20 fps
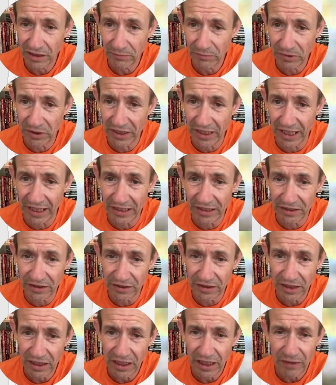But
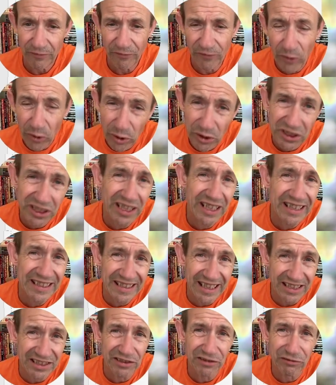again, fortunately, it
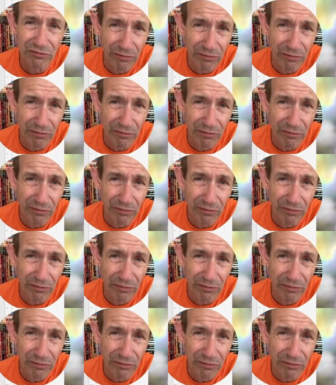doesn't